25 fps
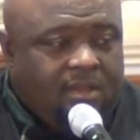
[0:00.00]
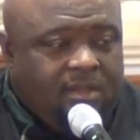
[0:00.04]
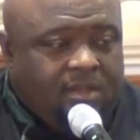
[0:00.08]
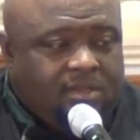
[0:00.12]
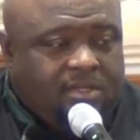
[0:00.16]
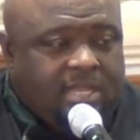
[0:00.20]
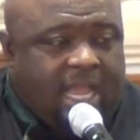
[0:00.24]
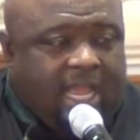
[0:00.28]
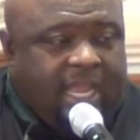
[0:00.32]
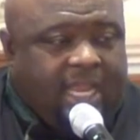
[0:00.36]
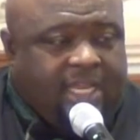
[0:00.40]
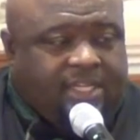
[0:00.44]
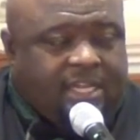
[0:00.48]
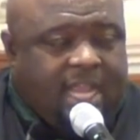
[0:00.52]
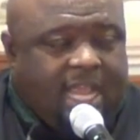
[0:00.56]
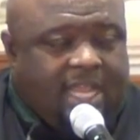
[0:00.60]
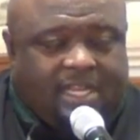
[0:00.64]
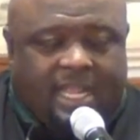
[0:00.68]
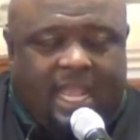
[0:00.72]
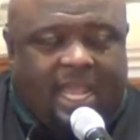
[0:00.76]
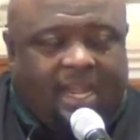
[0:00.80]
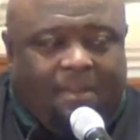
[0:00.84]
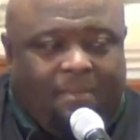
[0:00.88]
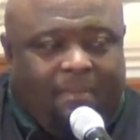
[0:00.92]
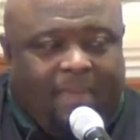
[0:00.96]
I
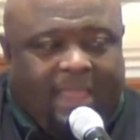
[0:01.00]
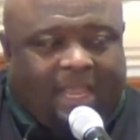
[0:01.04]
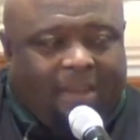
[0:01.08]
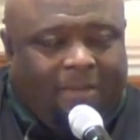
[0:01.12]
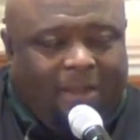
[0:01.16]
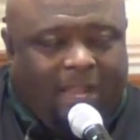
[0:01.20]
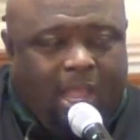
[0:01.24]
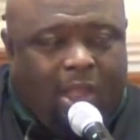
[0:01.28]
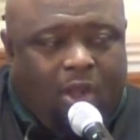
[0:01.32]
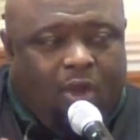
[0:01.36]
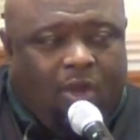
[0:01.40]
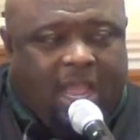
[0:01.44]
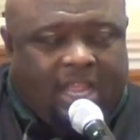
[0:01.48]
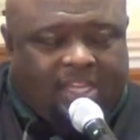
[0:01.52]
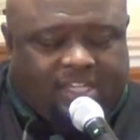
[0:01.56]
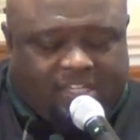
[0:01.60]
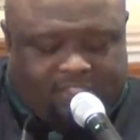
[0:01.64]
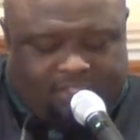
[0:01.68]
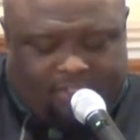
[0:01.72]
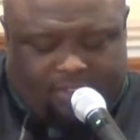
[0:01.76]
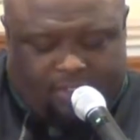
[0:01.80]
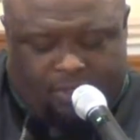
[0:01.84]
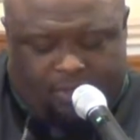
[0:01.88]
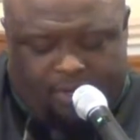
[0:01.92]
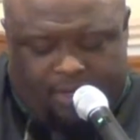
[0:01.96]
didn't make it long. I
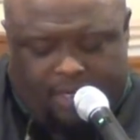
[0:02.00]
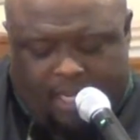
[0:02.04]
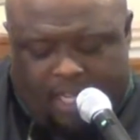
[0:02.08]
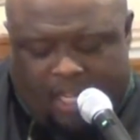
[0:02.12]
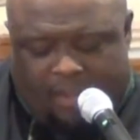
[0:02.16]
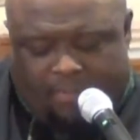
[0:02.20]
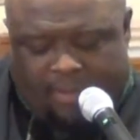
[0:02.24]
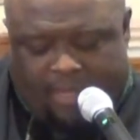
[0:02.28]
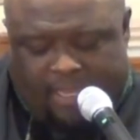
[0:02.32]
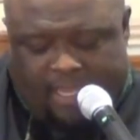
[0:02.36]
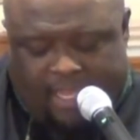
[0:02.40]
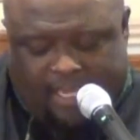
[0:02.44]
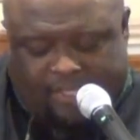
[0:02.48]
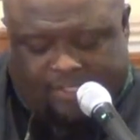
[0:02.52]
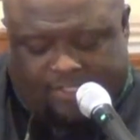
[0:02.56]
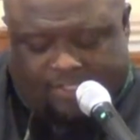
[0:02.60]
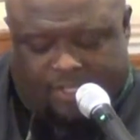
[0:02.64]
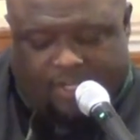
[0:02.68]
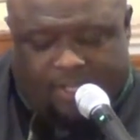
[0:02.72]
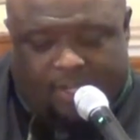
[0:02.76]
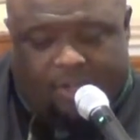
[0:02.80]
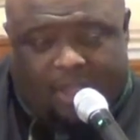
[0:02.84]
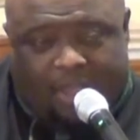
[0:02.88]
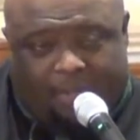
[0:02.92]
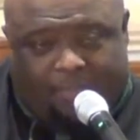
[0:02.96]
just do you love me? Yes or
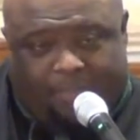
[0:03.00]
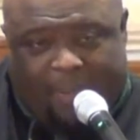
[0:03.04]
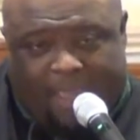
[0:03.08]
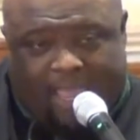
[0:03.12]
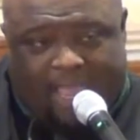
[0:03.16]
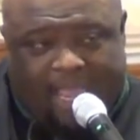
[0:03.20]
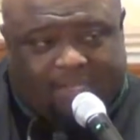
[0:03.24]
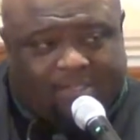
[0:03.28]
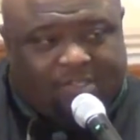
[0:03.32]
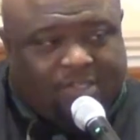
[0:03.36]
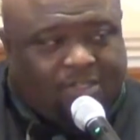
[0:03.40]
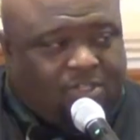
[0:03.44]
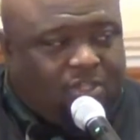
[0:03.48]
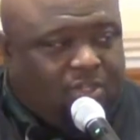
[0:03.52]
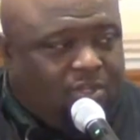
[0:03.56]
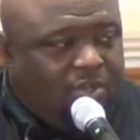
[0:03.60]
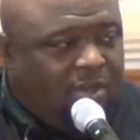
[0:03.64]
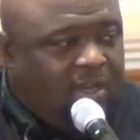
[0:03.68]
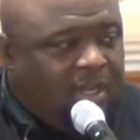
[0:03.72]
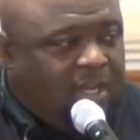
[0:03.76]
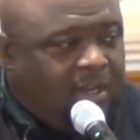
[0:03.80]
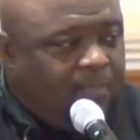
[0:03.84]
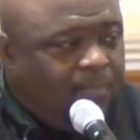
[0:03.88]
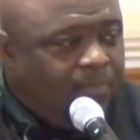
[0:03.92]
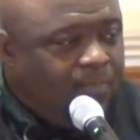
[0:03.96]
no? I pass it to
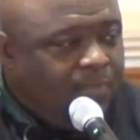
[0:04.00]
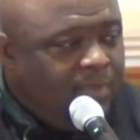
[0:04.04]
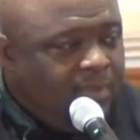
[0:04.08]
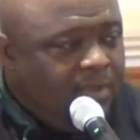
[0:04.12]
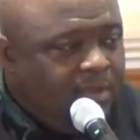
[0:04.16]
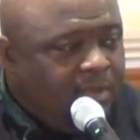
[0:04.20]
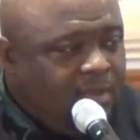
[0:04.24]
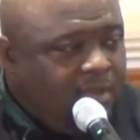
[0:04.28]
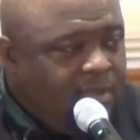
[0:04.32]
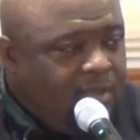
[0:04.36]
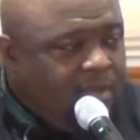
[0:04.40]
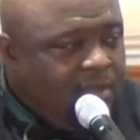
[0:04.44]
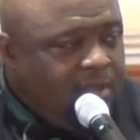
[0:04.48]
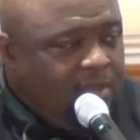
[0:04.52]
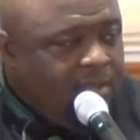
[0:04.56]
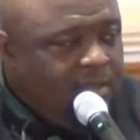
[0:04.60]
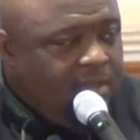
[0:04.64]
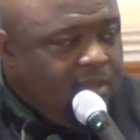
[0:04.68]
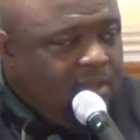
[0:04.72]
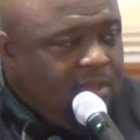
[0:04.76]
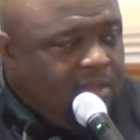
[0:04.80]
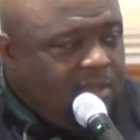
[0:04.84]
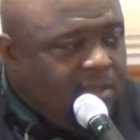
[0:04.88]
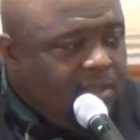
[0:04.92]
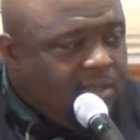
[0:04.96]
her.
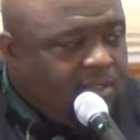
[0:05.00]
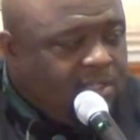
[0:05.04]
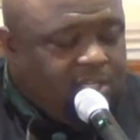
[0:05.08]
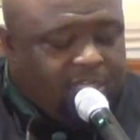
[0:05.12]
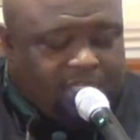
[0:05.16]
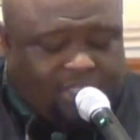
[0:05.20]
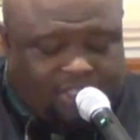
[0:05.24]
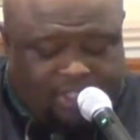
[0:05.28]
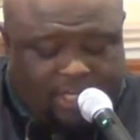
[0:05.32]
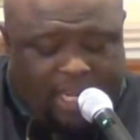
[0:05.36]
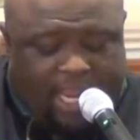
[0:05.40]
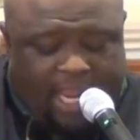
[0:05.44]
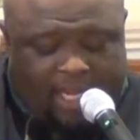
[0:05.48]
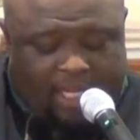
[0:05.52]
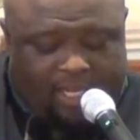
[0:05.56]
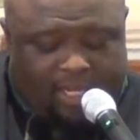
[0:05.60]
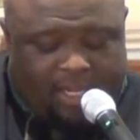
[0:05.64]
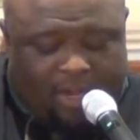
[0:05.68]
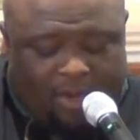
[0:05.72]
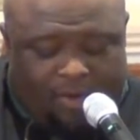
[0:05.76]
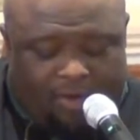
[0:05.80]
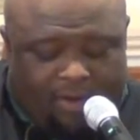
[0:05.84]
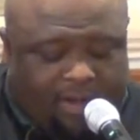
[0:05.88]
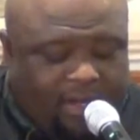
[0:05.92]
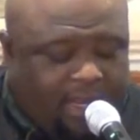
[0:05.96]
She check
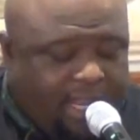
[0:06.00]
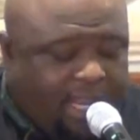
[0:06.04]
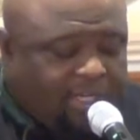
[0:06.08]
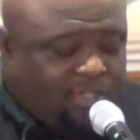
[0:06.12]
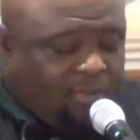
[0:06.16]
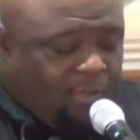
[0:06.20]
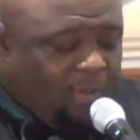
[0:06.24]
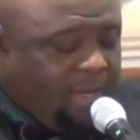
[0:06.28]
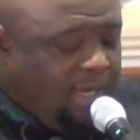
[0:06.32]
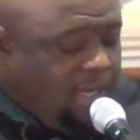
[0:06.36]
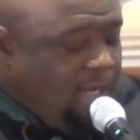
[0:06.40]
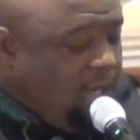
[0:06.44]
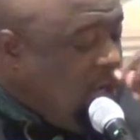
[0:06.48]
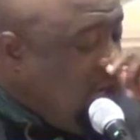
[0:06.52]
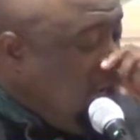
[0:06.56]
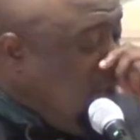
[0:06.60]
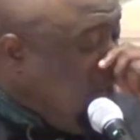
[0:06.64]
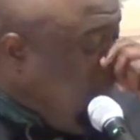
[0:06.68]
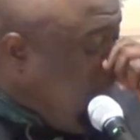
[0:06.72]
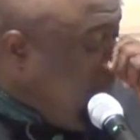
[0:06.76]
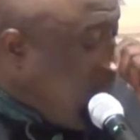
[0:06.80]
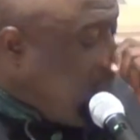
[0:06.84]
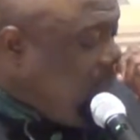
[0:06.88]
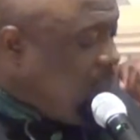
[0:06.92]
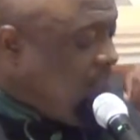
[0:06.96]
no, and next week,
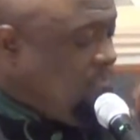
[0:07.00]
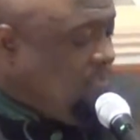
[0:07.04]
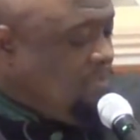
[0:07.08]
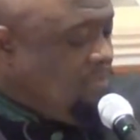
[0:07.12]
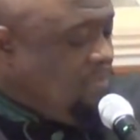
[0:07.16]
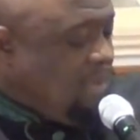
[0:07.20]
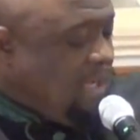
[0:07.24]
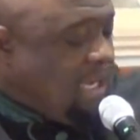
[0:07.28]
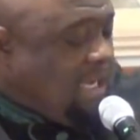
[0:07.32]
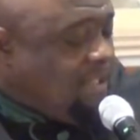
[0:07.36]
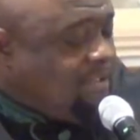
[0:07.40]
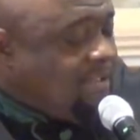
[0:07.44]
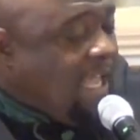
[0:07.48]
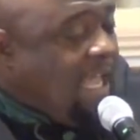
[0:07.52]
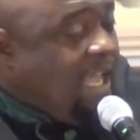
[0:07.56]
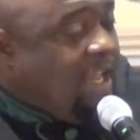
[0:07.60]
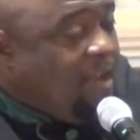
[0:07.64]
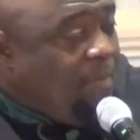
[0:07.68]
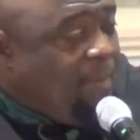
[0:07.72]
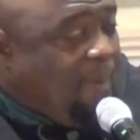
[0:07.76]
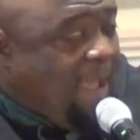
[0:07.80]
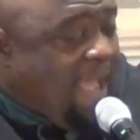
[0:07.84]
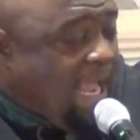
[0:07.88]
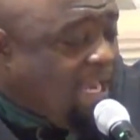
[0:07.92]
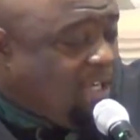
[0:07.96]
because I have a
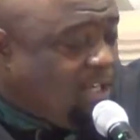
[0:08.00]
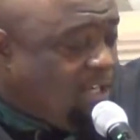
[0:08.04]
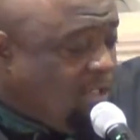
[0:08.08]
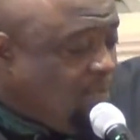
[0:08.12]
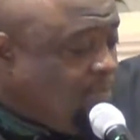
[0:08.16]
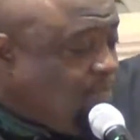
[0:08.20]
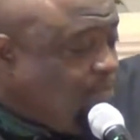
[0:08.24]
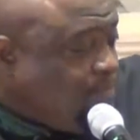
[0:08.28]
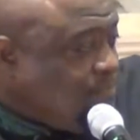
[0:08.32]
passion.